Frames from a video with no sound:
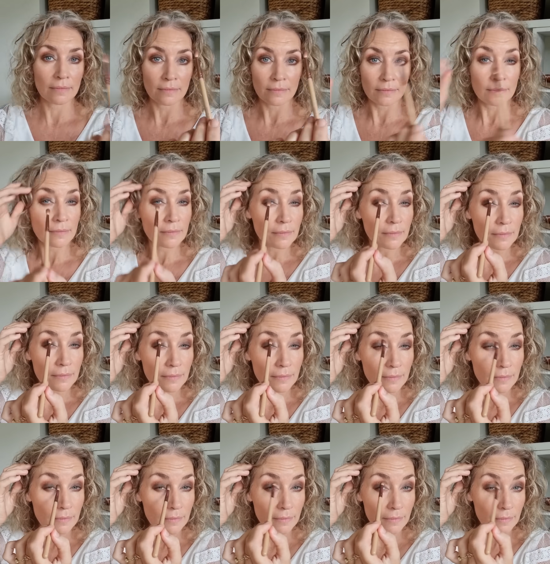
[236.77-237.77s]

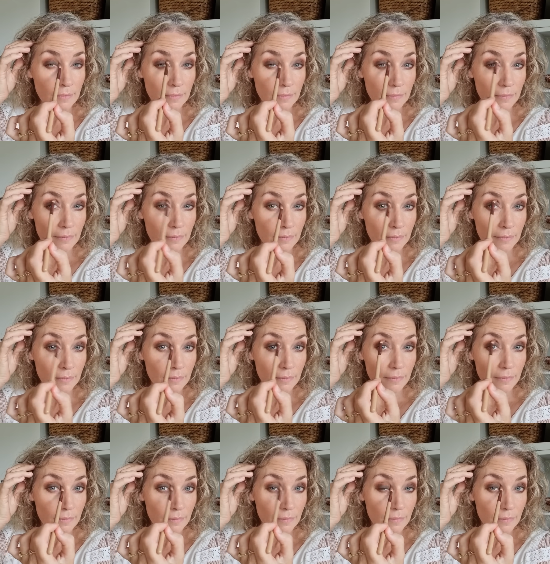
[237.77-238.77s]

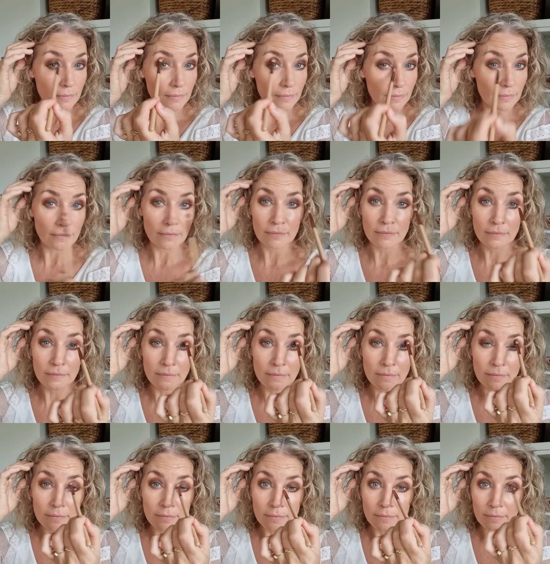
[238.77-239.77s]

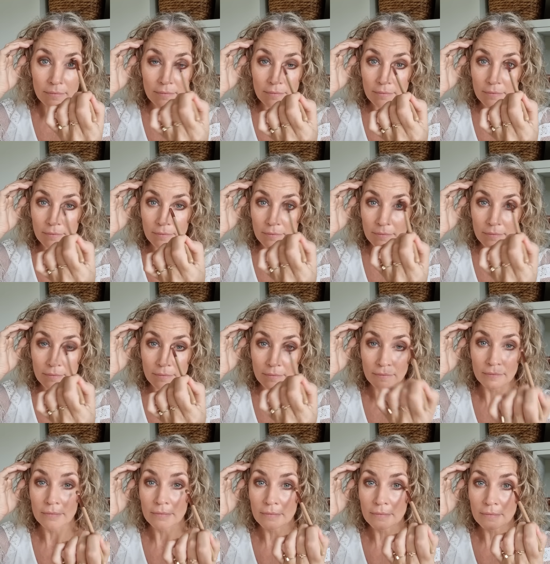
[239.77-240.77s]

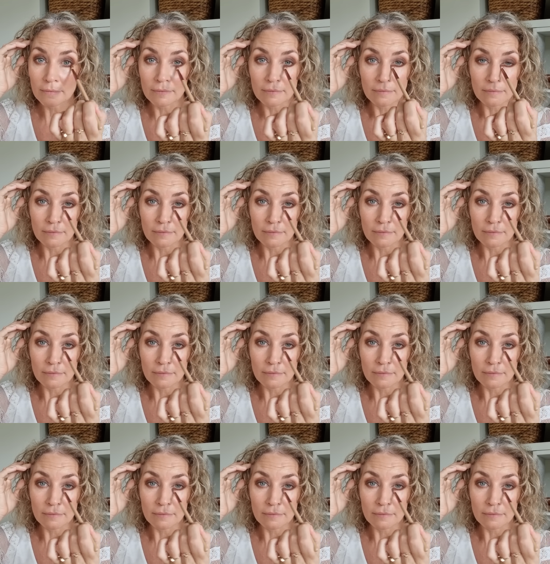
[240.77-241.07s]
Nothing is said.